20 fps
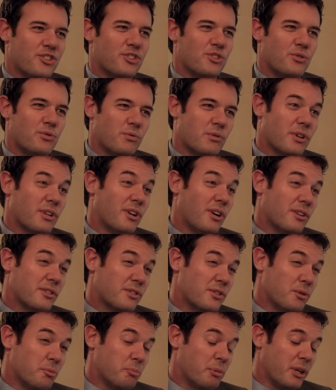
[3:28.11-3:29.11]
Sue could
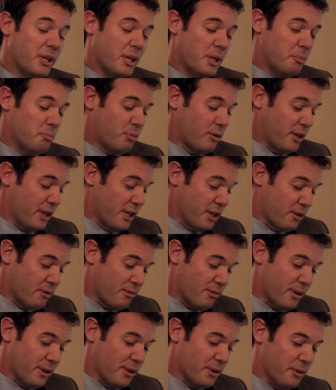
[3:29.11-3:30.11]
also be pretty
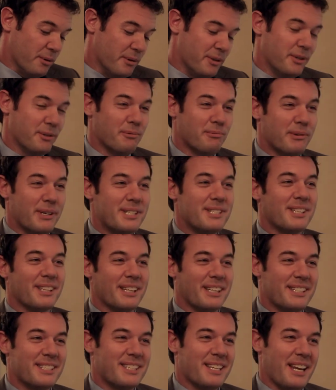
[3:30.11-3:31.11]
crude. You
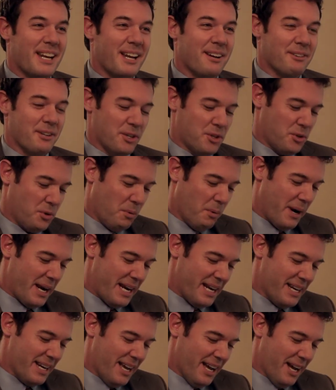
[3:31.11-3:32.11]
recently sent out a
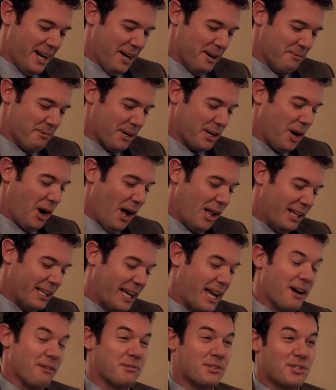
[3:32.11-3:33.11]
tweet uh, recalling
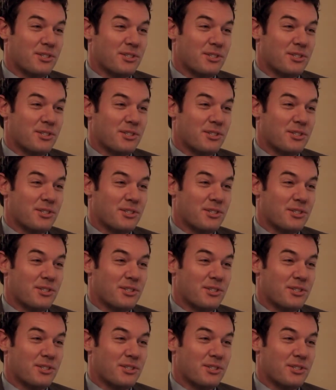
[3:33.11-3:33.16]
how